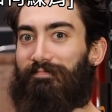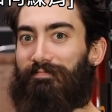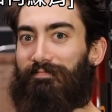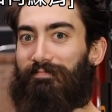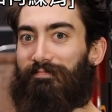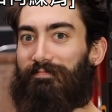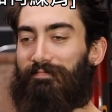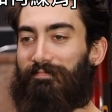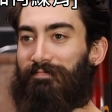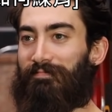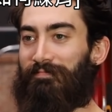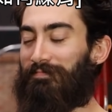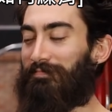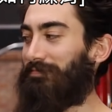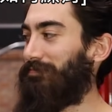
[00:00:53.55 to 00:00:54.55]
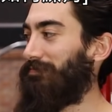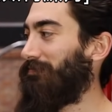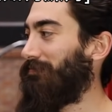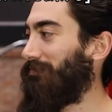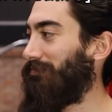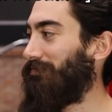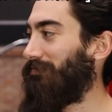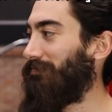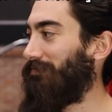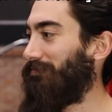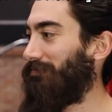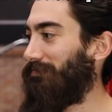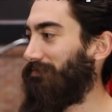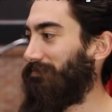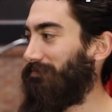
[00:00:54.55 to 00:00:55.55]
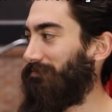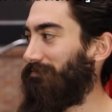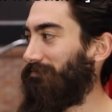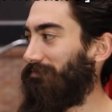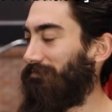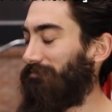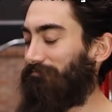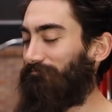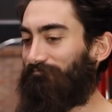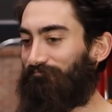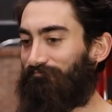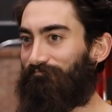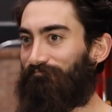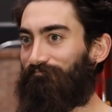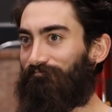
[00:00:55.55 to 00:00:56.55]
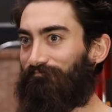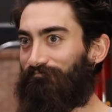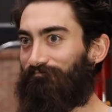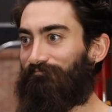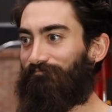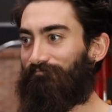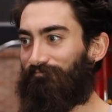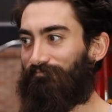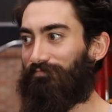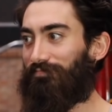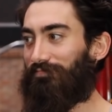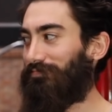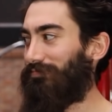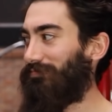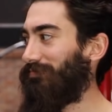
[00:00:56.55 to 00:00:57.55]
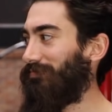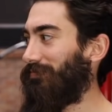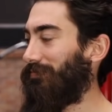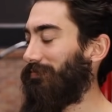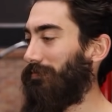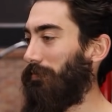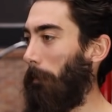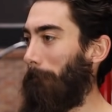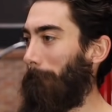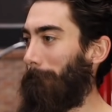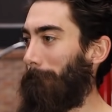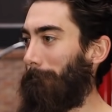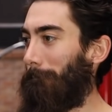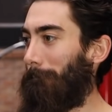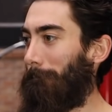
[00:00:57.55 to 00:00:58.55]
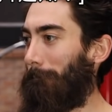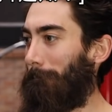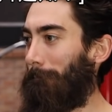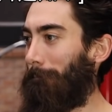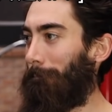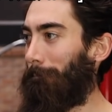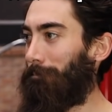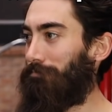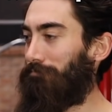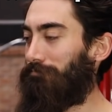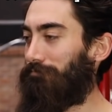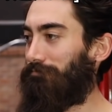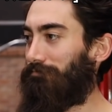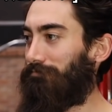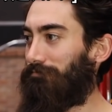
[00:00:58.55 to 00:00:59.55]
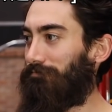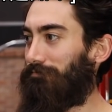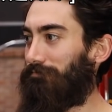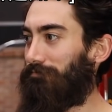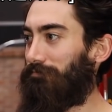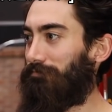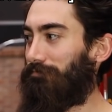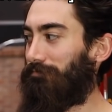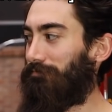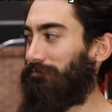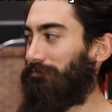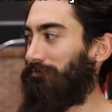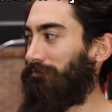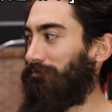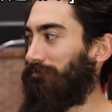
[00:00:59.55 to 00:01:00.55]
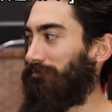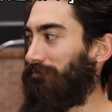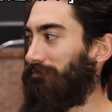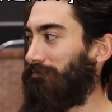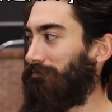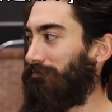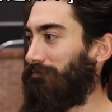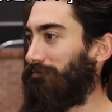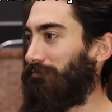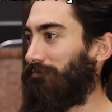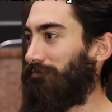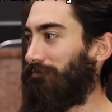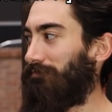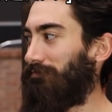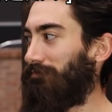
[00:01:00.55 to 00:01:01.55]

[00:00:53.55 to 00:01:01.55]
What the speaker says: This person isn't speaking.